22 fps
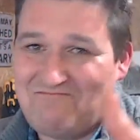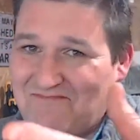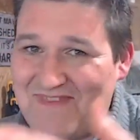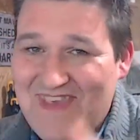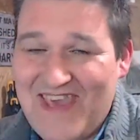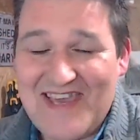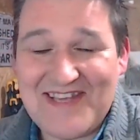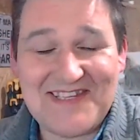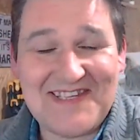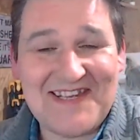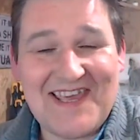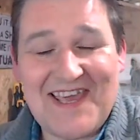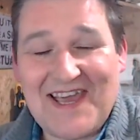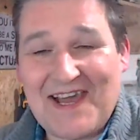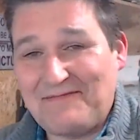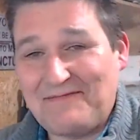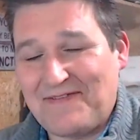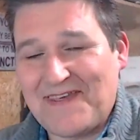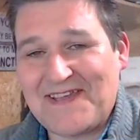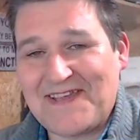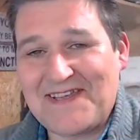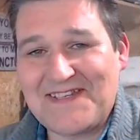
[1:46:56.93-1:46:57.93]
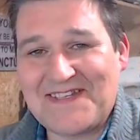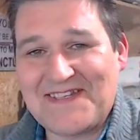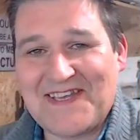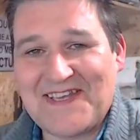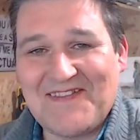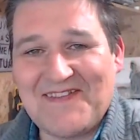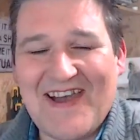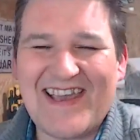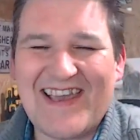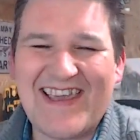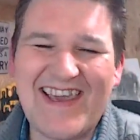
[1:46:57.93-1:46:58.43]
Yes, I have things
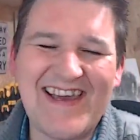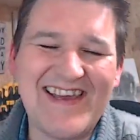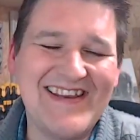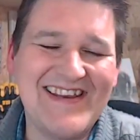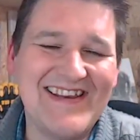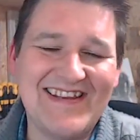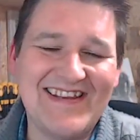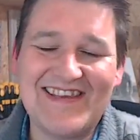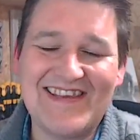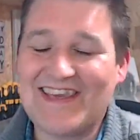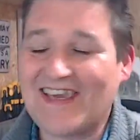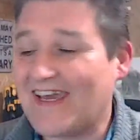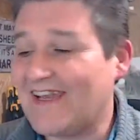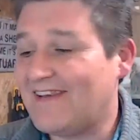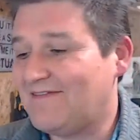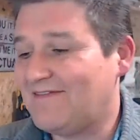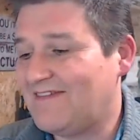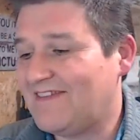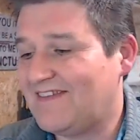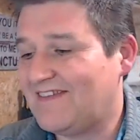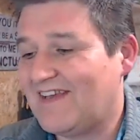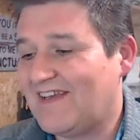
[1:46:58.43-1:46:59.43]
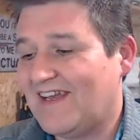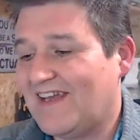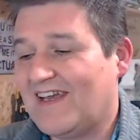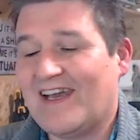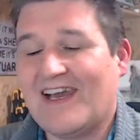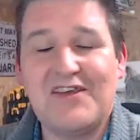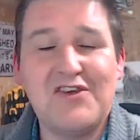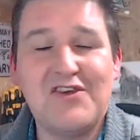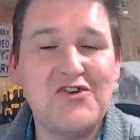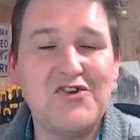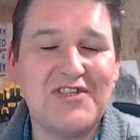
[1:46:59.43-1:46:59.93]
coming. I
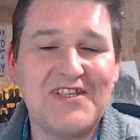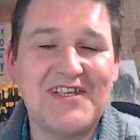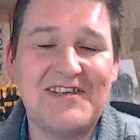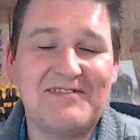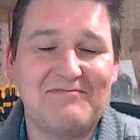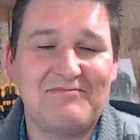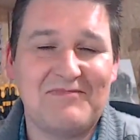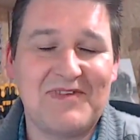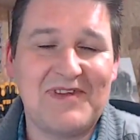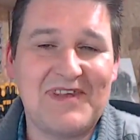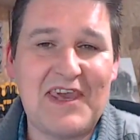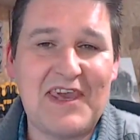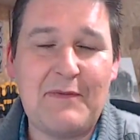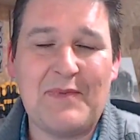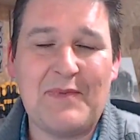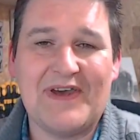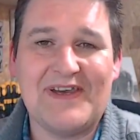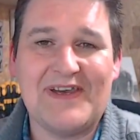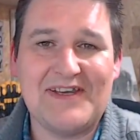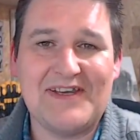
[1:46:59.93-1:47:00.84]
usually keep it